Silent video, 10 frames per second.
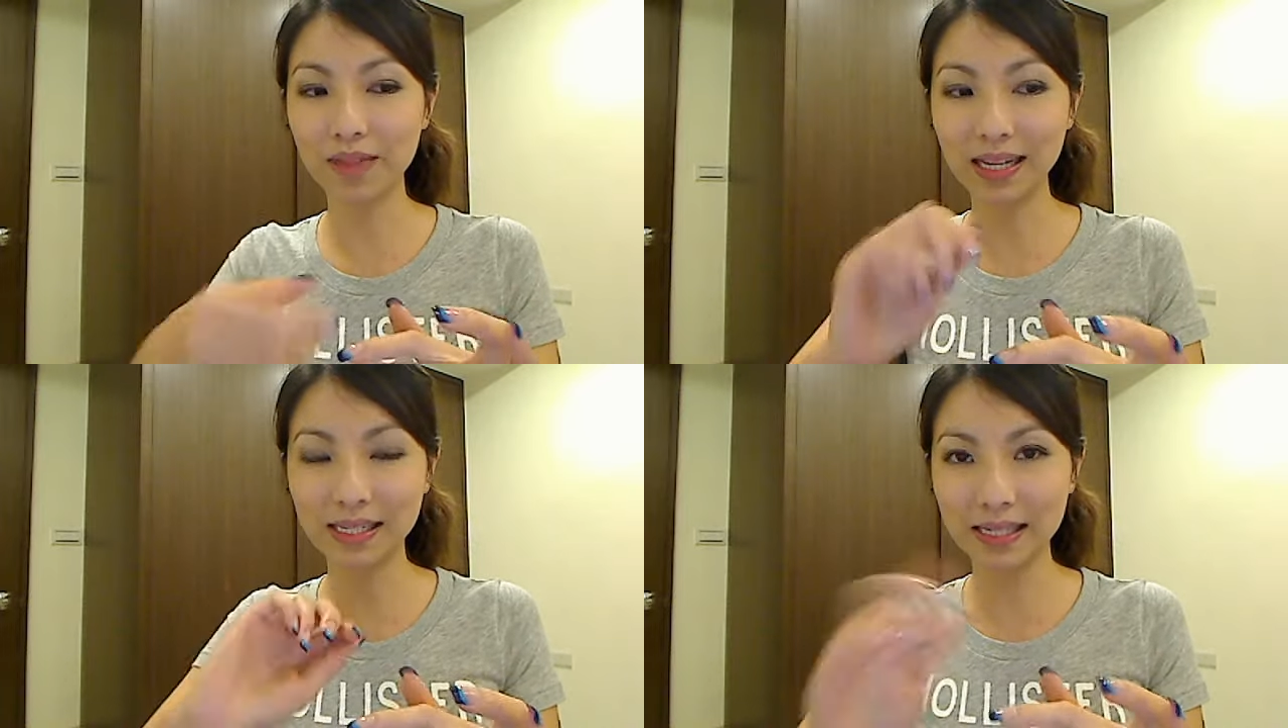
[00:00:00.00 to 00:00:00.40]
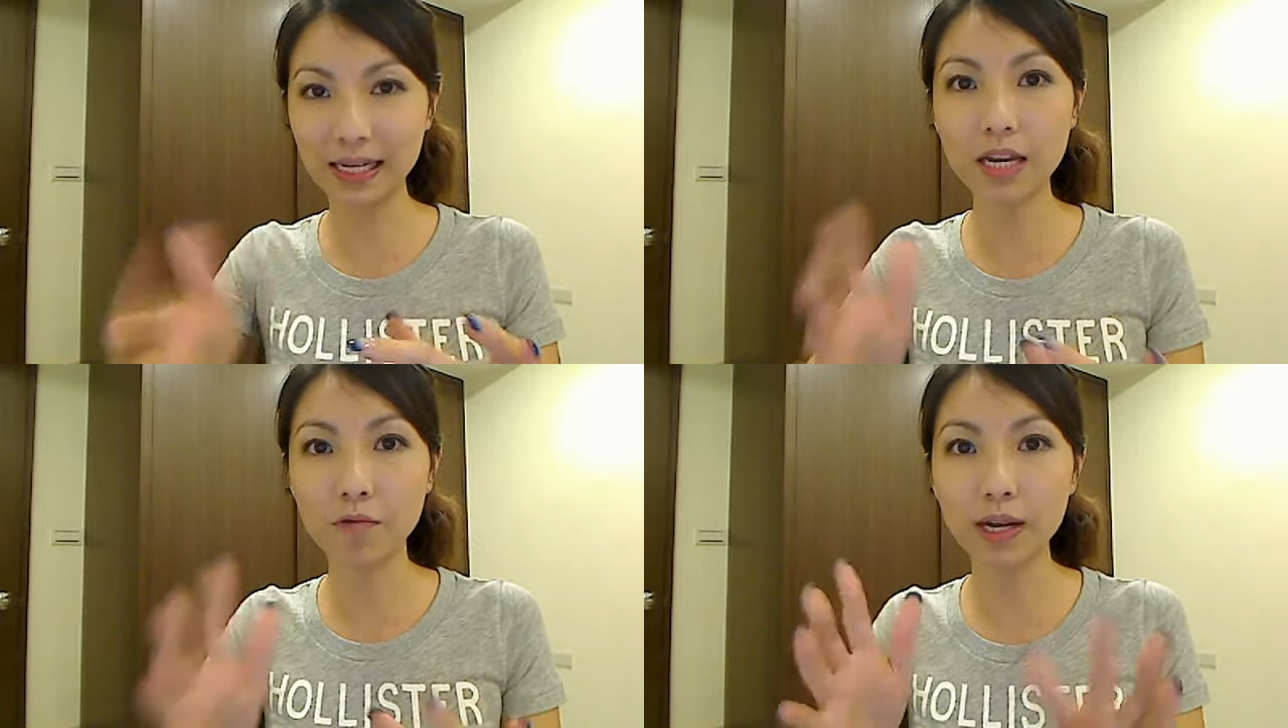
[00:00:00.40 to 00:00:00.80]

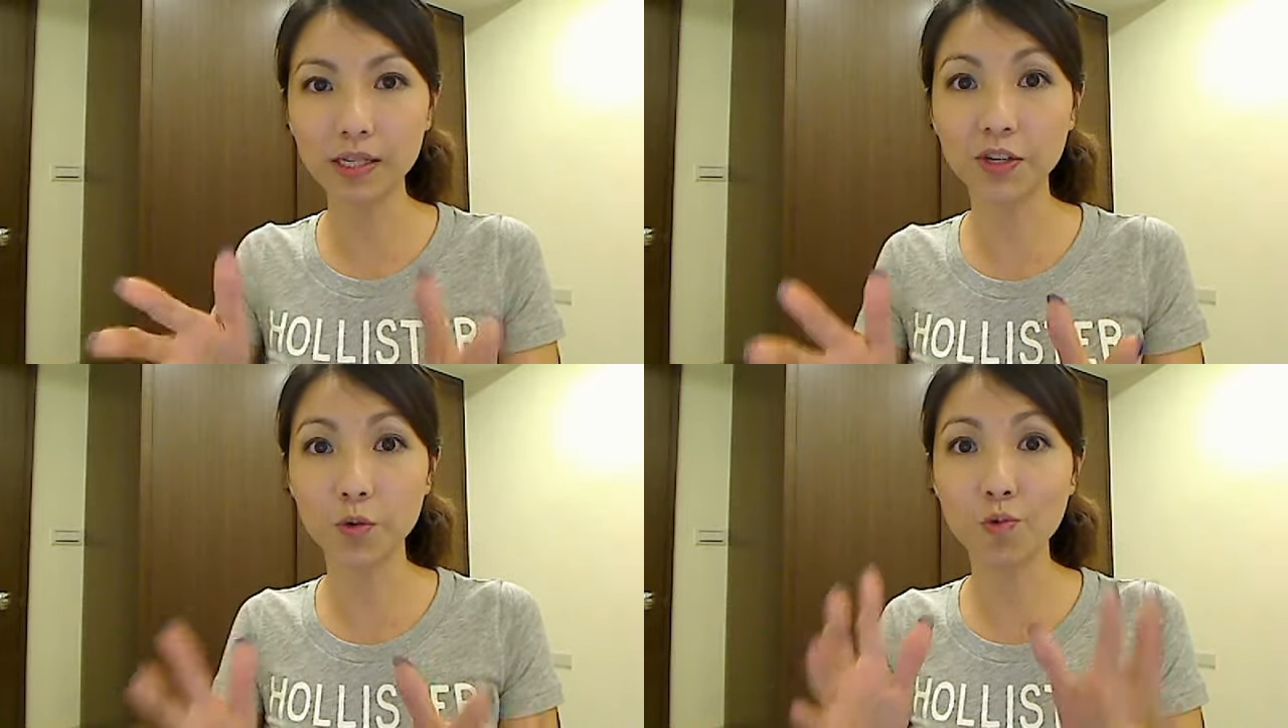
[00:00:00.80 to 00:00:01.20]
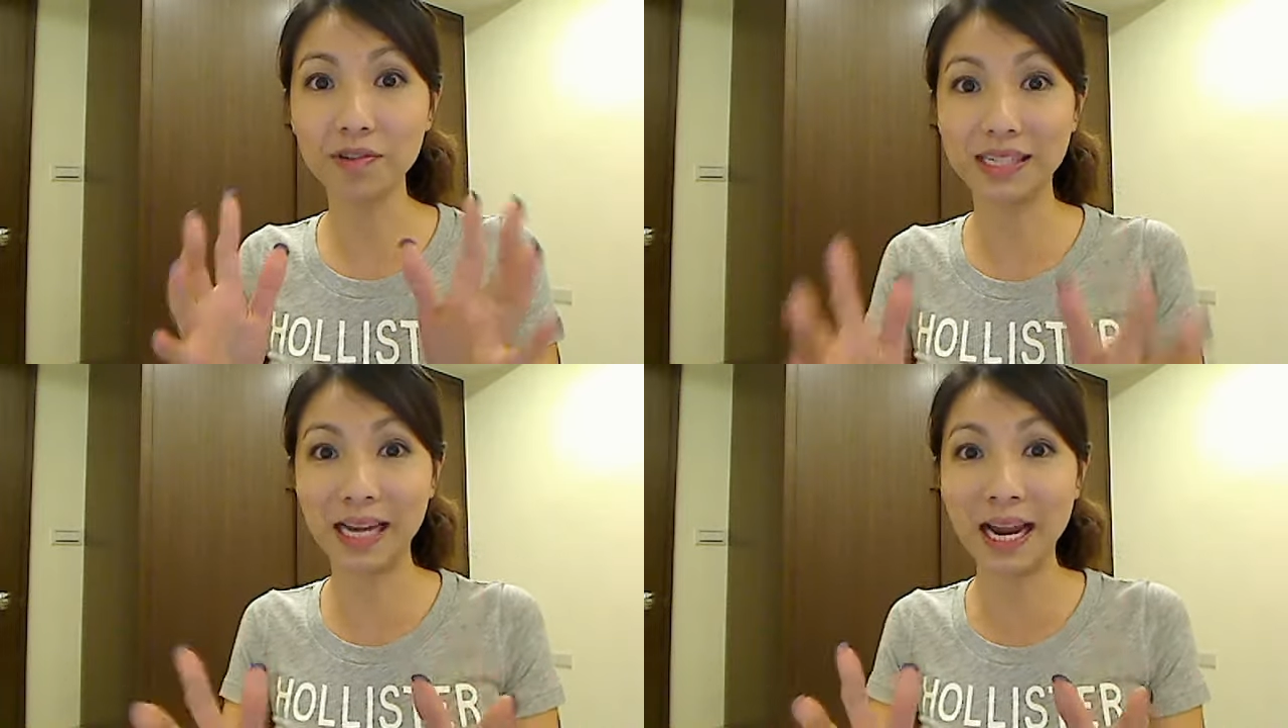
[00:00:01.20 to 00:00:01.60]
sticky residue will
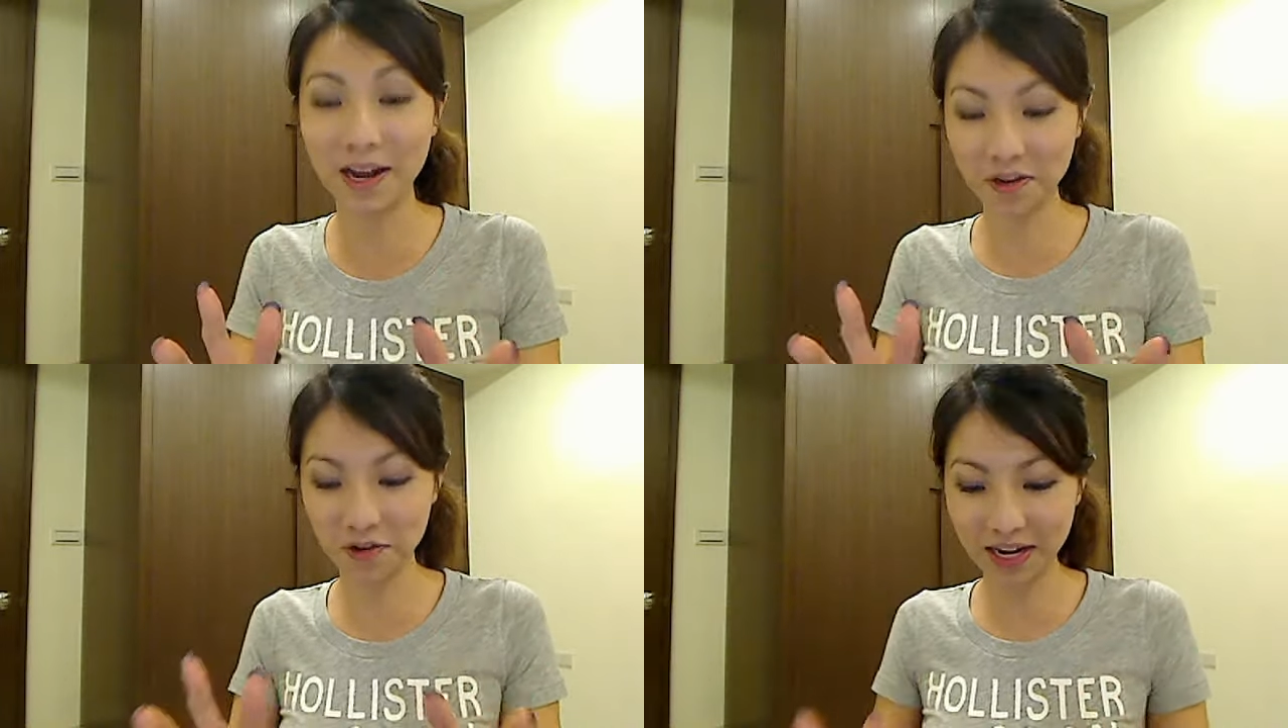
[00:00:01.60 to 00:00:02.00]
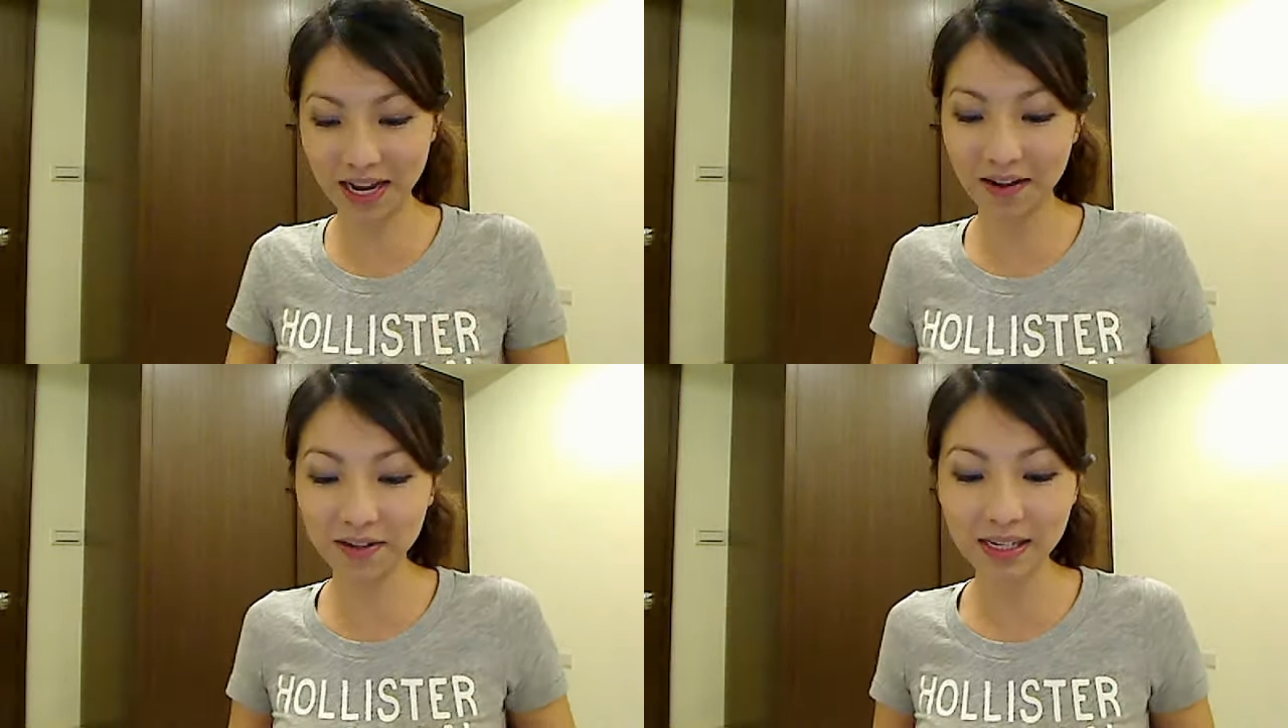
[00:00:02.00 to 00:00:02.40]
stay on your
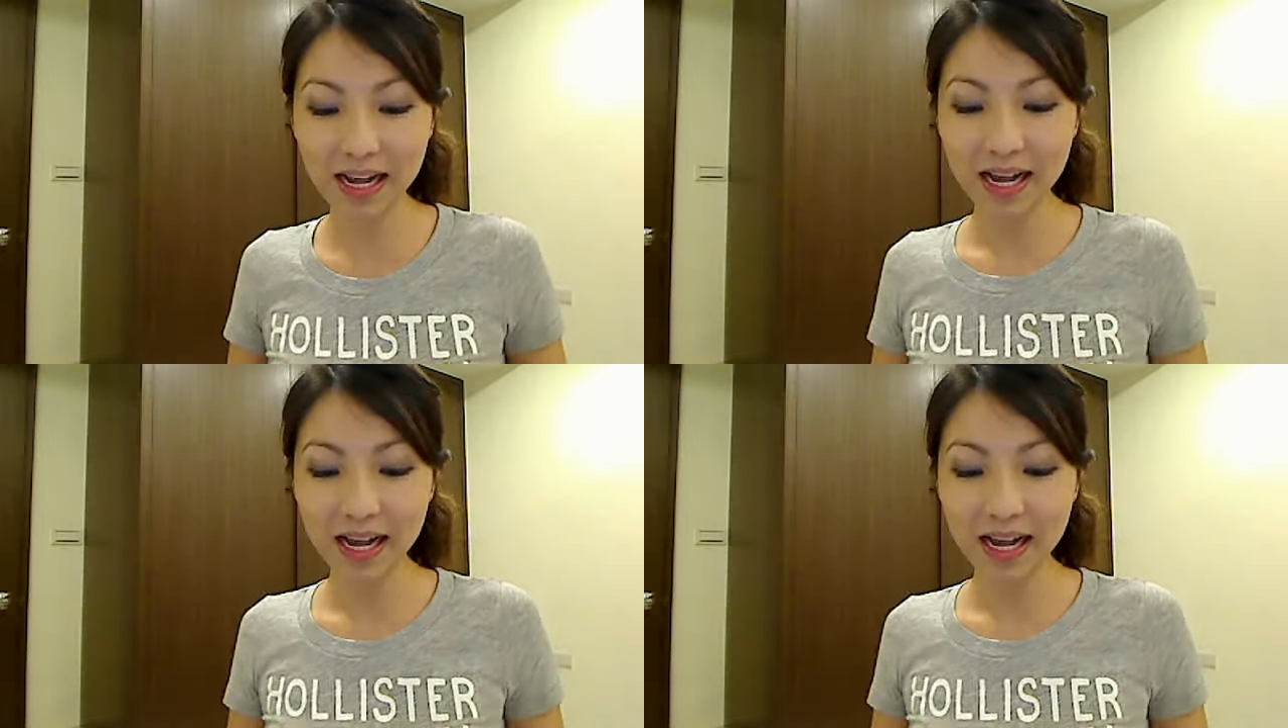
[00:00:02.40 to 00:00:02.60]
nails.